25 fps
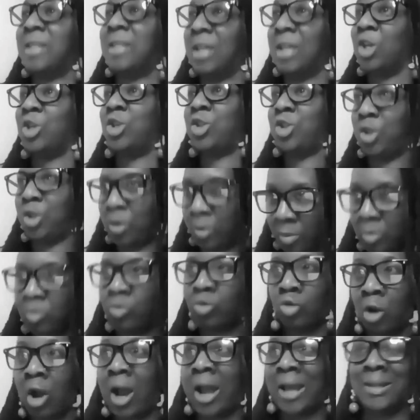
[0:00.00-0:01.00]
thing is an issue,
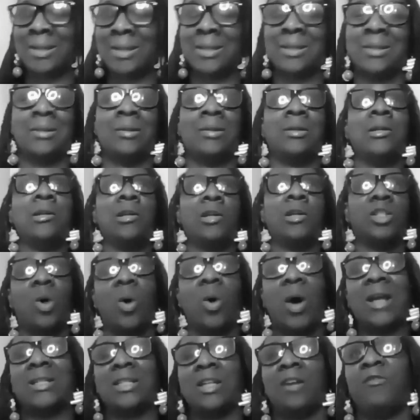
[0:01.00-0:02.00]
right?
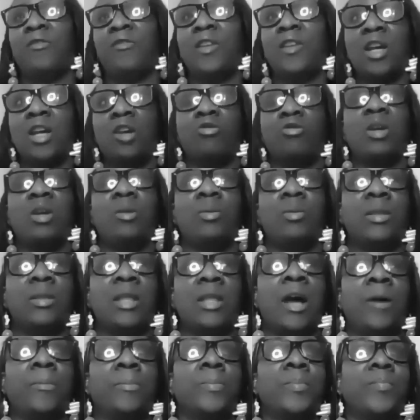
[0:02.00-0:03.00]
So I definitely agree
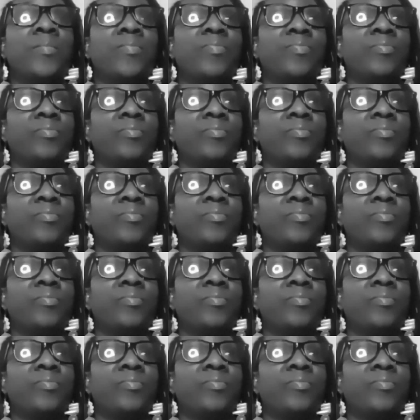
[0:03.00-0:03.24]
with that.